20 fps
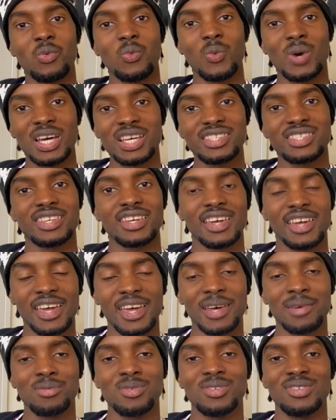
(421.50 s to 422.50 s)
West
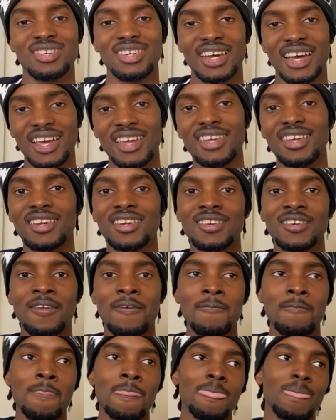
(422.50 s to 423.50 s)
Ham United.
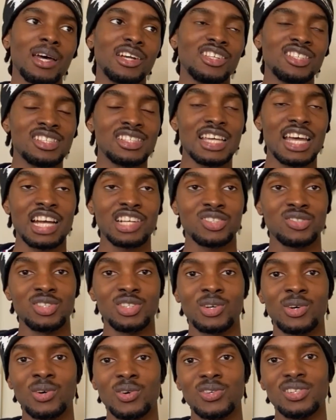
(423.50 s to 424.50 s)
Now, this is actually
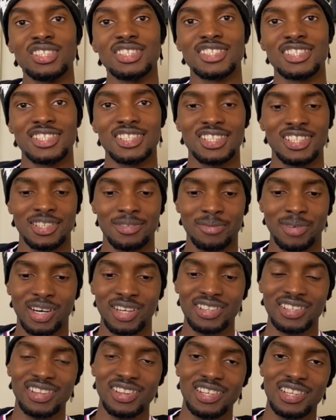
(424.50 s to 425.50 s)
the only team on
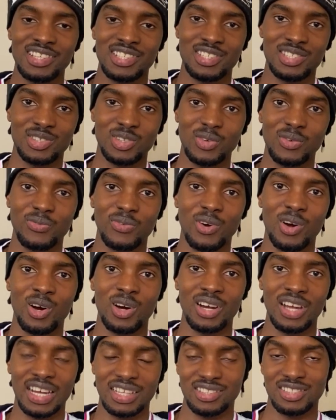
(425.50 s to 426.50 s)
the list so far
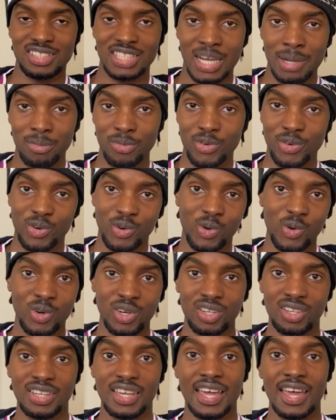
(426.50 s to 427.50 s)
at the time of
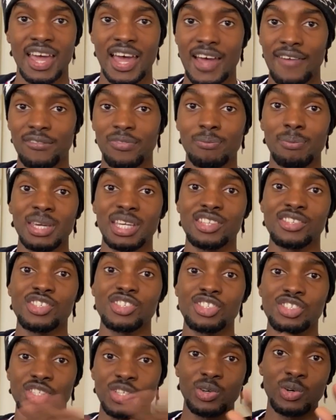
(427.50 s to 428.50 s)
recording that have made
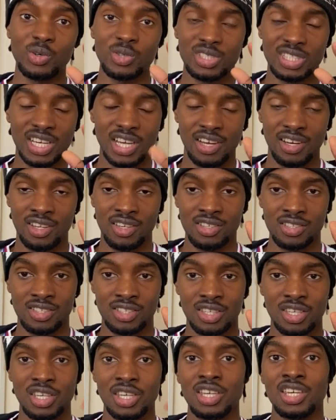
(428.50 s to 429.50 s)
zero signings.
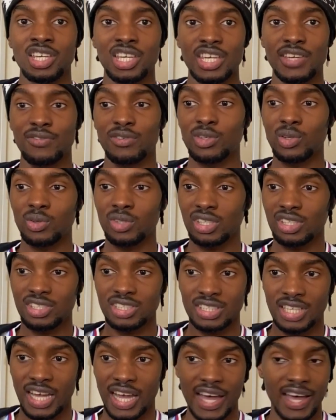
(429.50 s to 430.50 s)
Even though they just
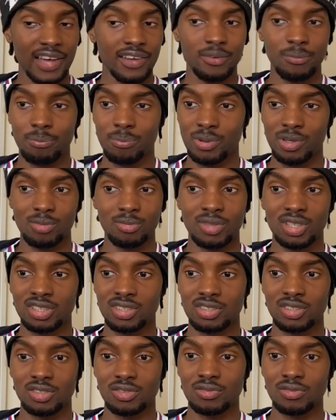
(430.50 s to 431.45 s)
had pretty much the